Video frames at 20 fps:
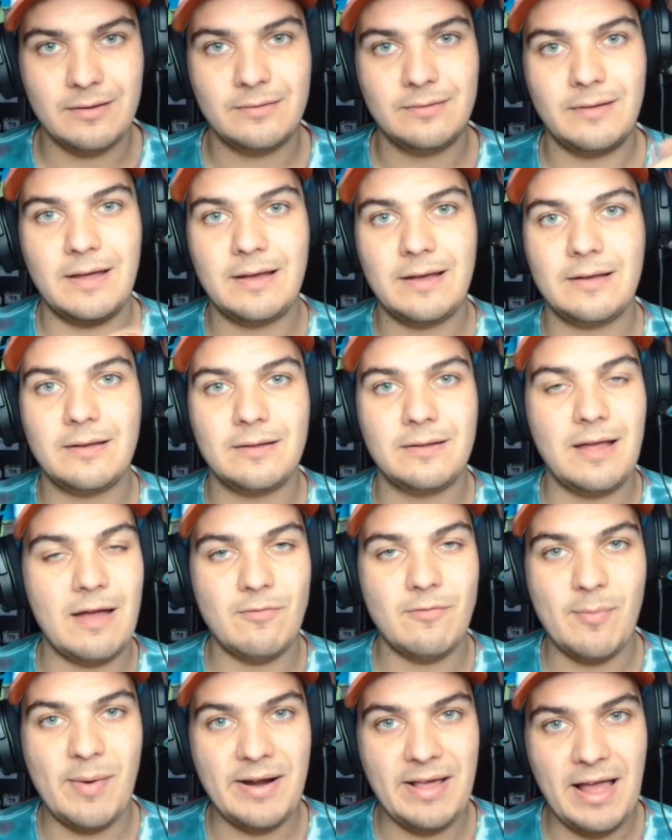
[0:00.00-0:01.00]
Like,
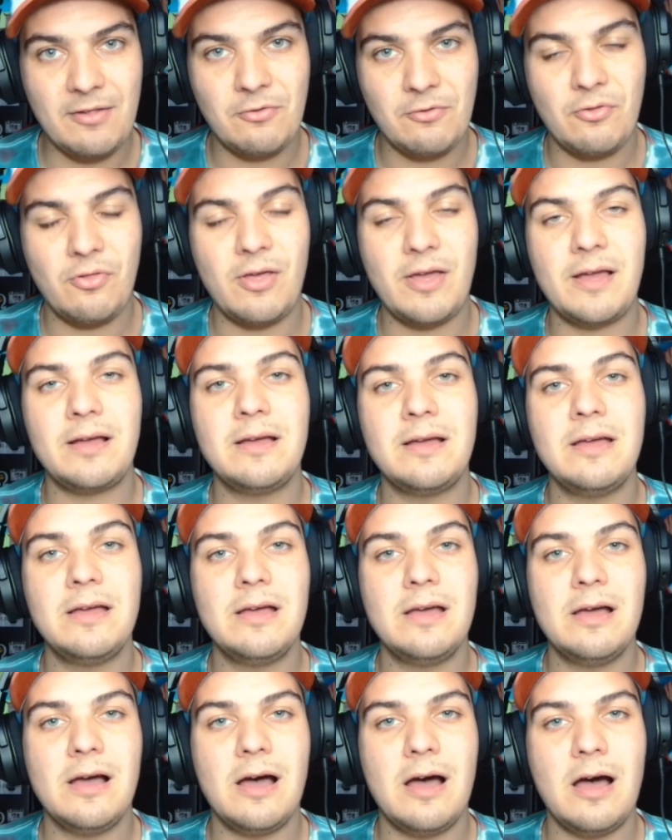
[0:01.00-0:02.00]
everybody has their thing.
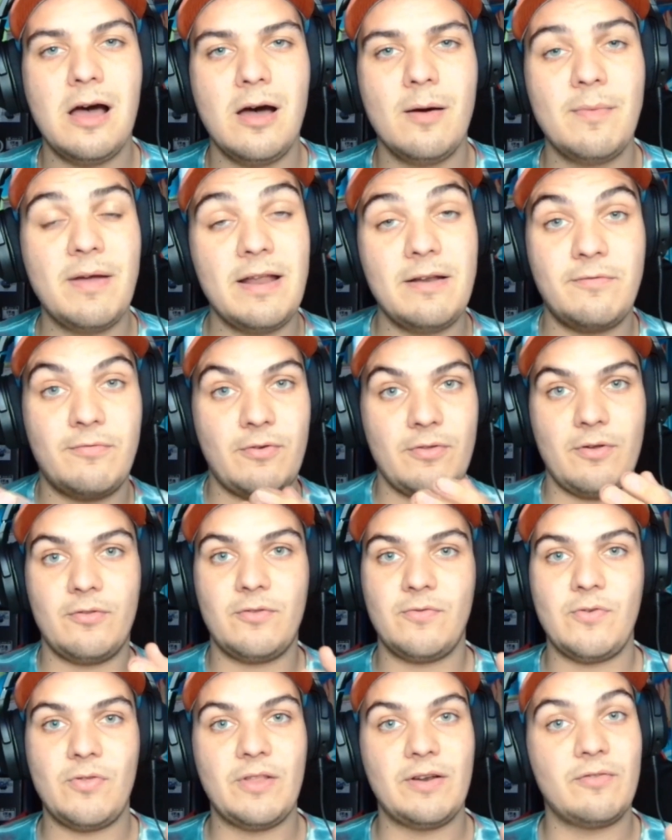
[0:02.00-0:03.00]
And for those
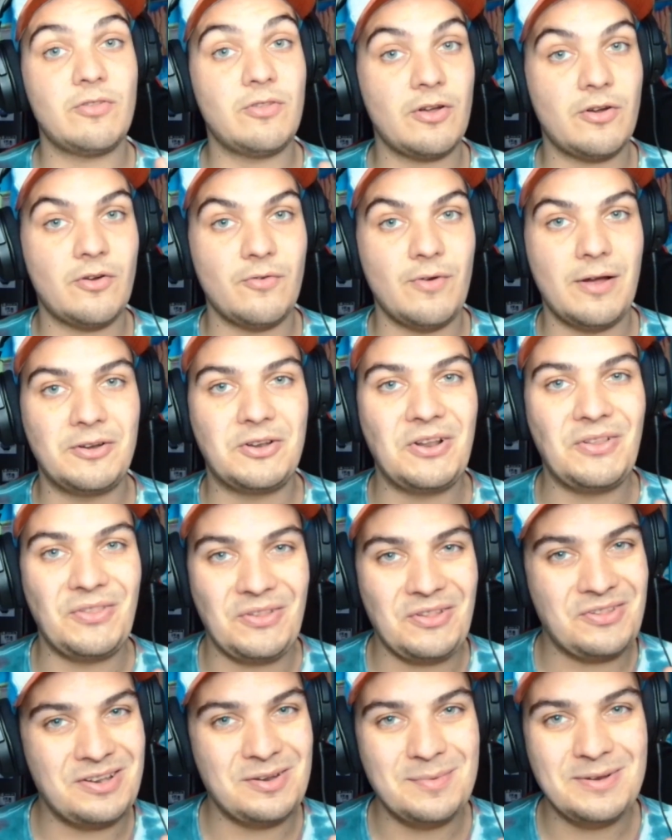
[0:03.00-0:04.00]
of you that have stuck around to
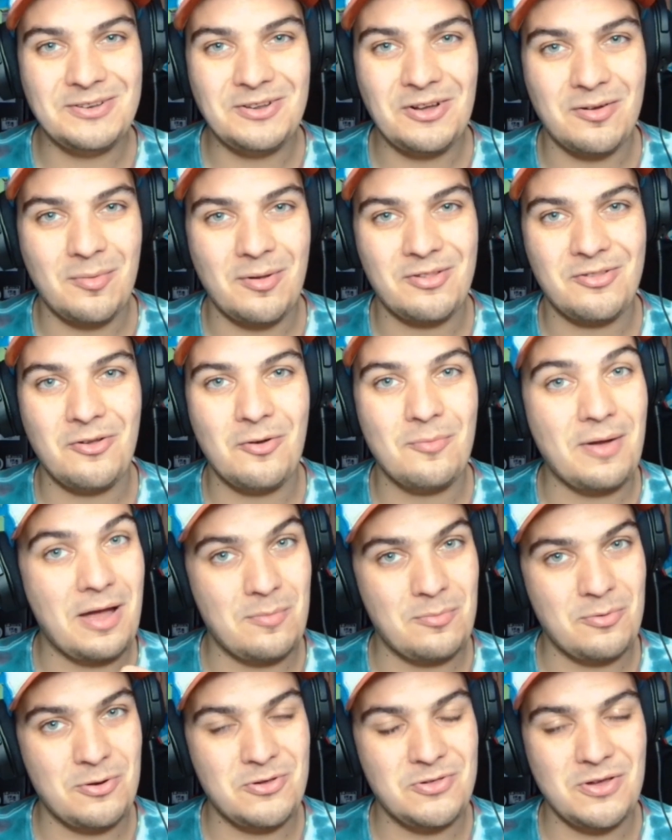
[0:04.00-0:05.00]
listen to me talk about soap, I
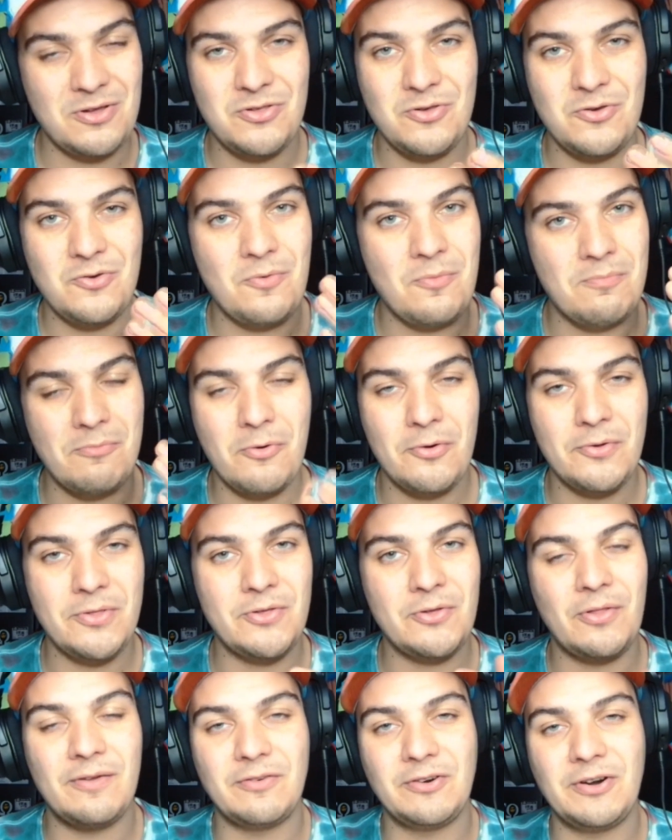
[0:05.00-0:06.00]
appreciate you more than
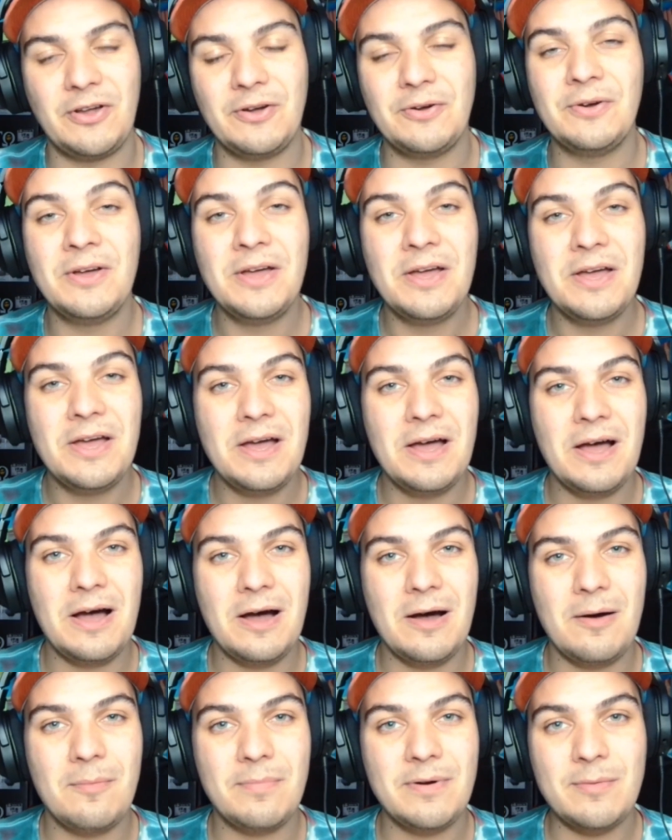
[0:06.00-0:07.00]
you'll ever know.
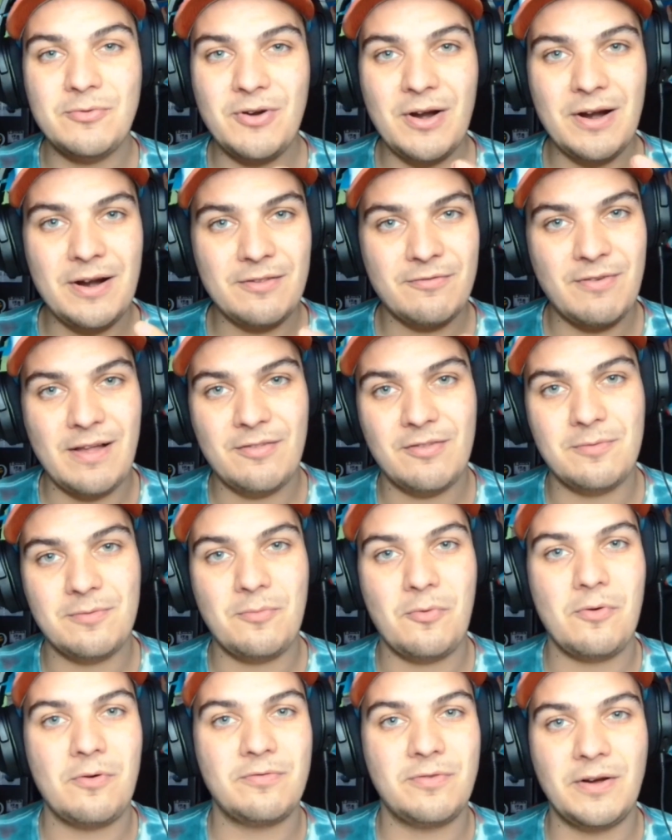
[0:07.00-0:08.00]
But I'm trying to find some
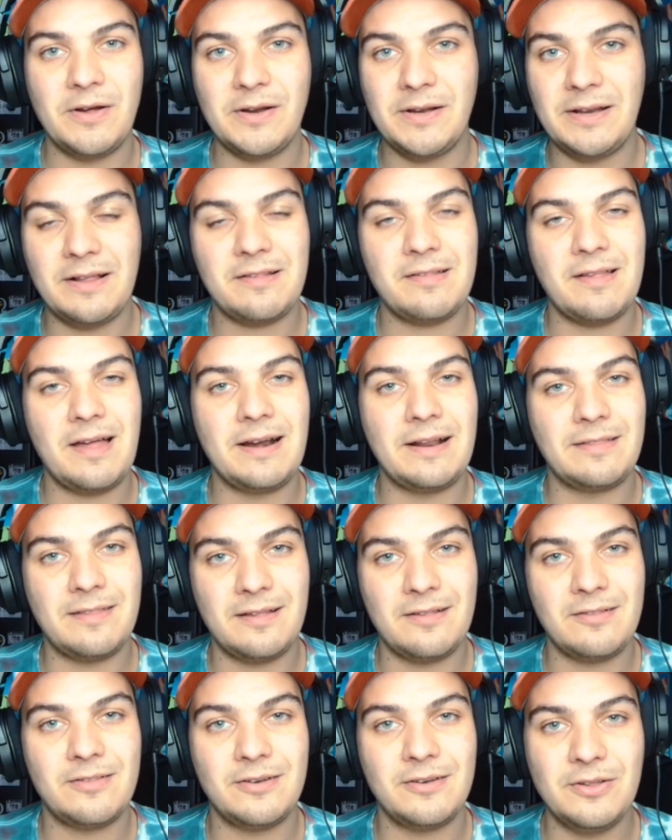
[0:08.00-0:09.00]
more fun and exciting
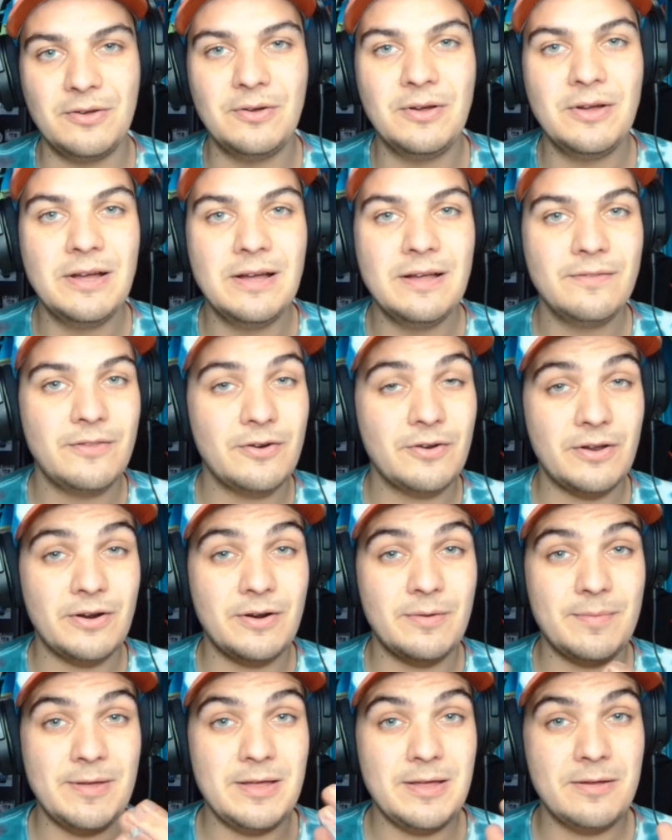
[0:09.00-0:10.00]
things to do that are going
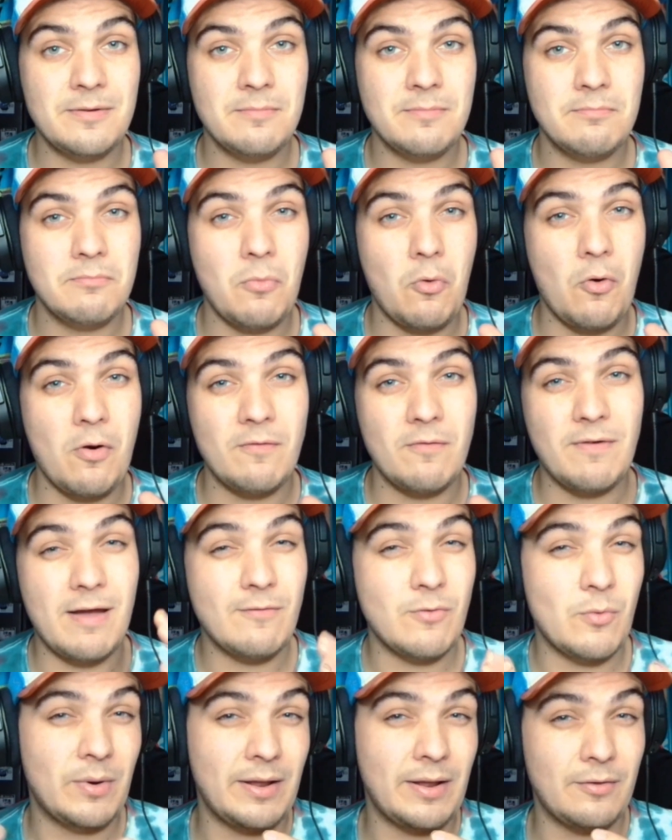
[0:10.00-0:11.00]
to be more of
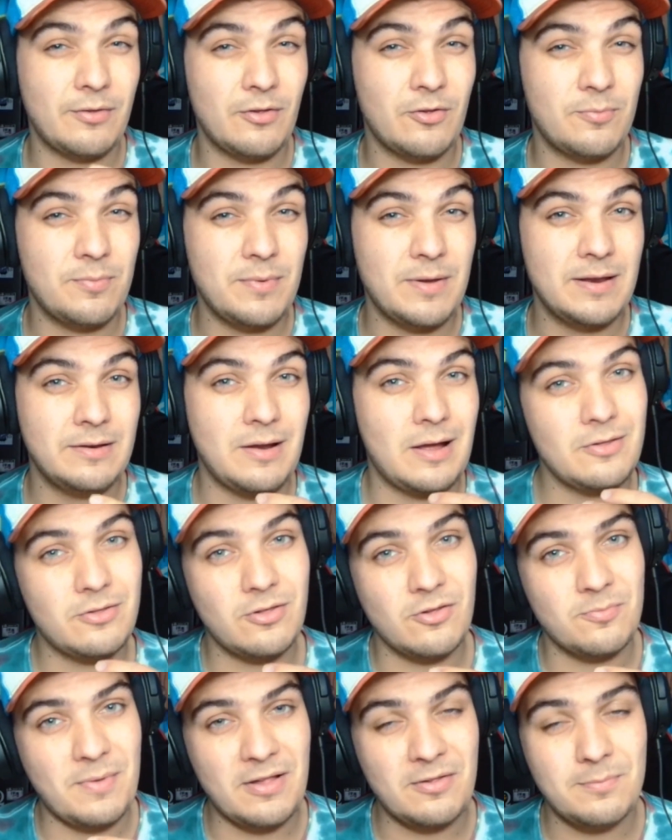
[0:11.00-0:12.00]
everyone else's speed, not
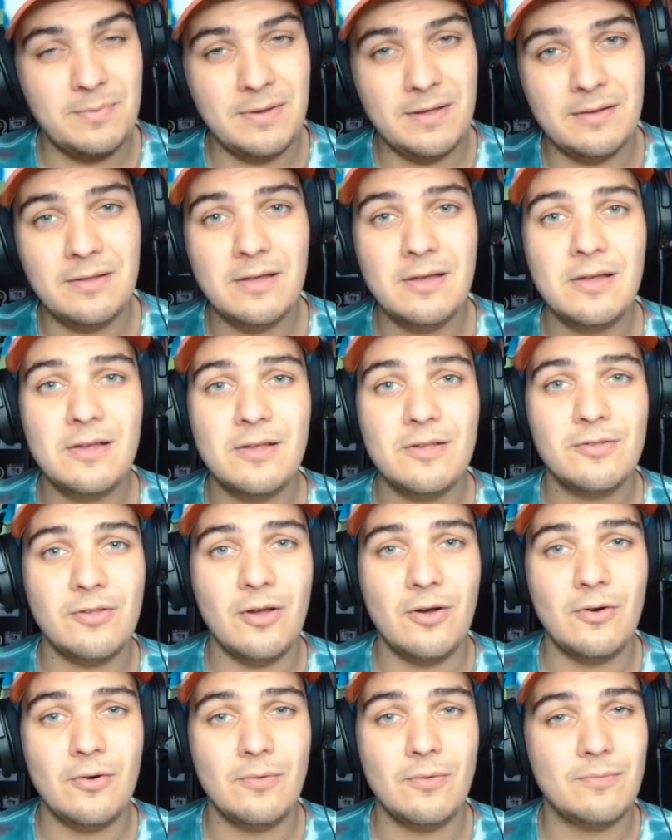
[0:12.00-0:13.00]
just my speed.
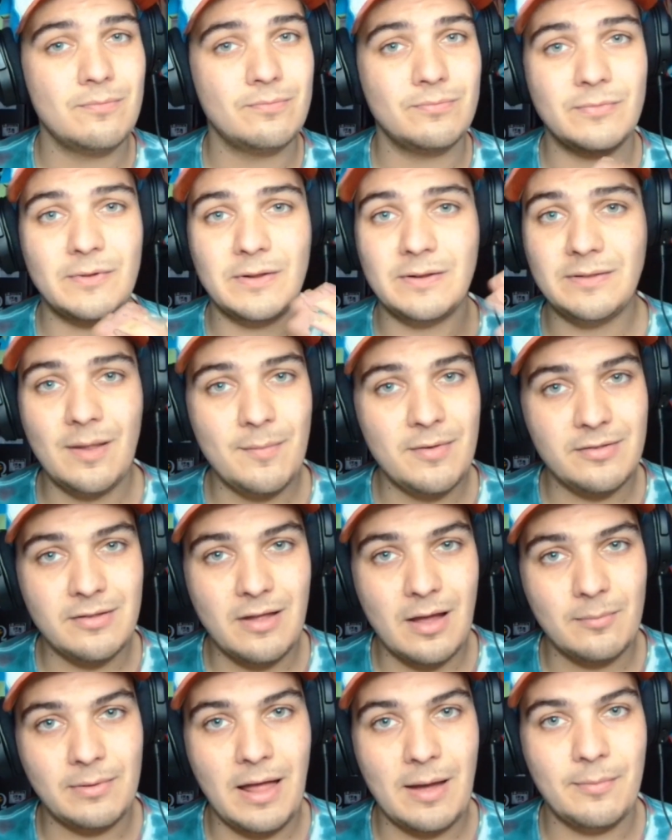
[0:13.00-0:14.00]
So let me
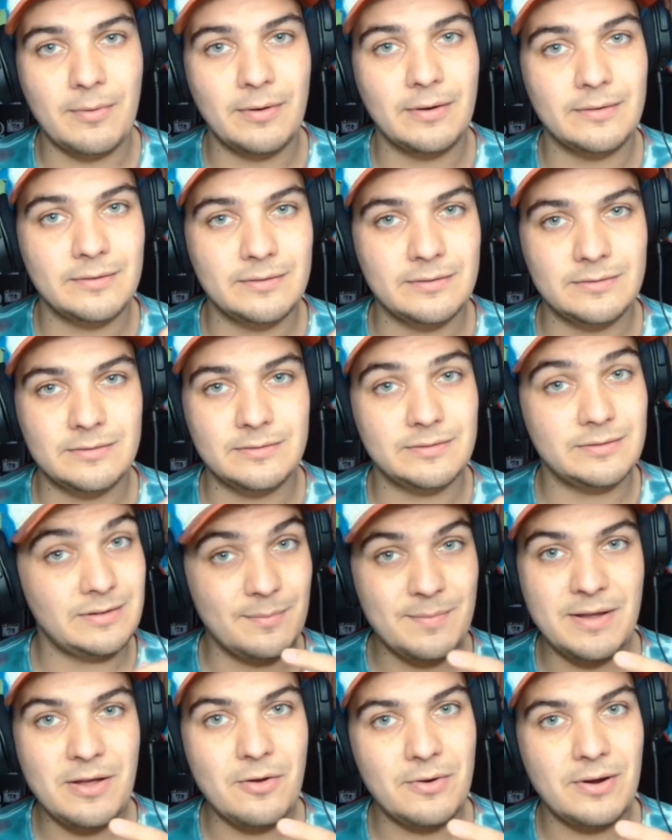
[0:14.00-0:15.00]
stop blabbering. Let
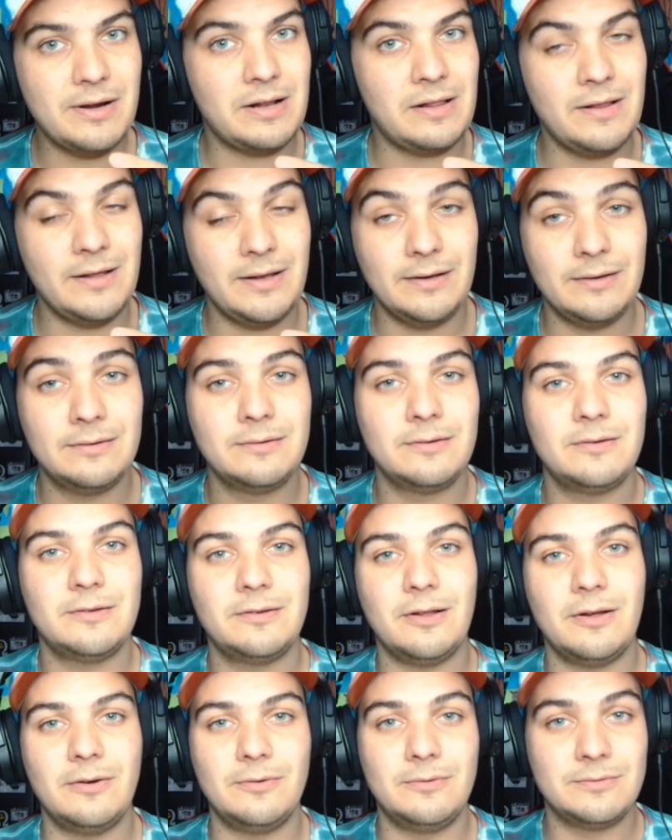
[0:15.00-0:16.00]
me go get it clean.
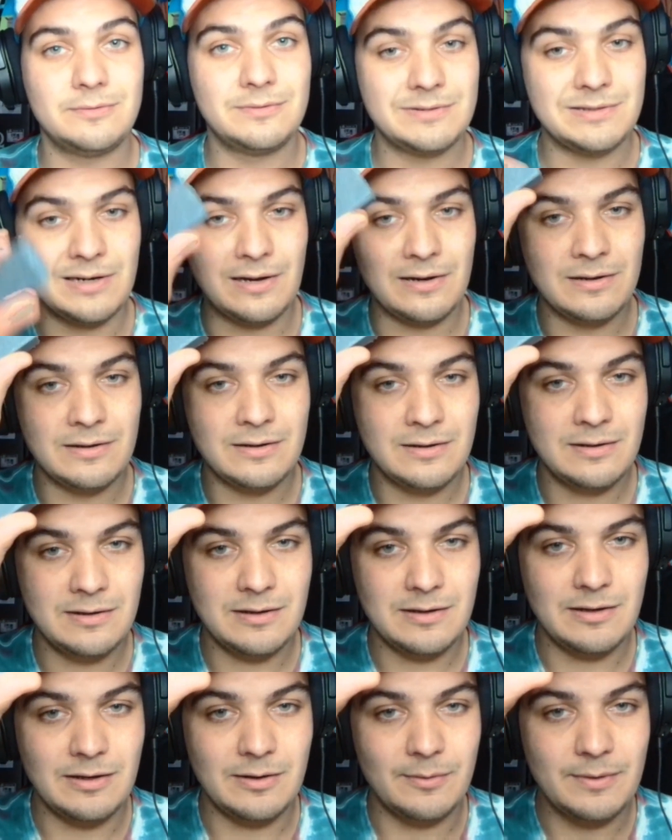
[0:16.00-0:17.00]
So
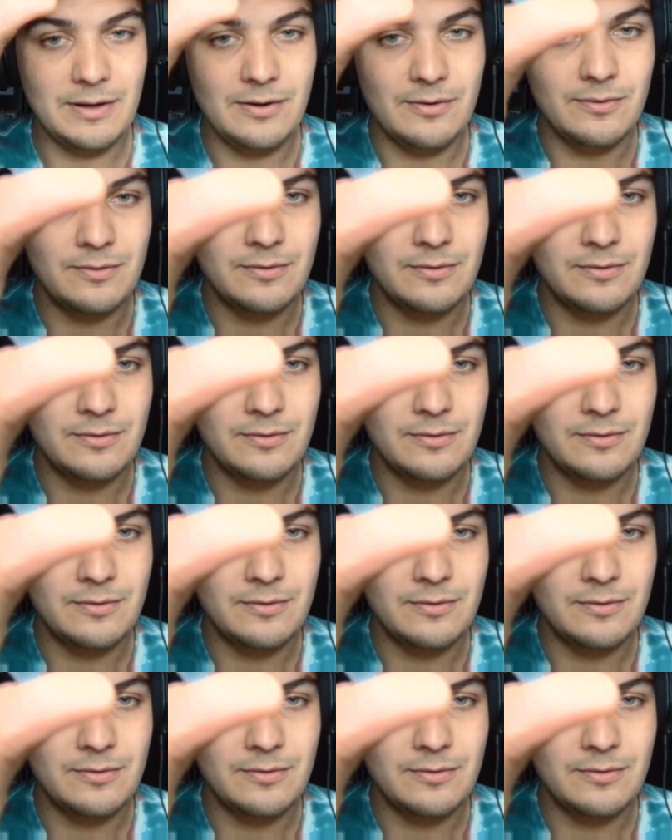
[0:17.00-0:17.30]
here we go.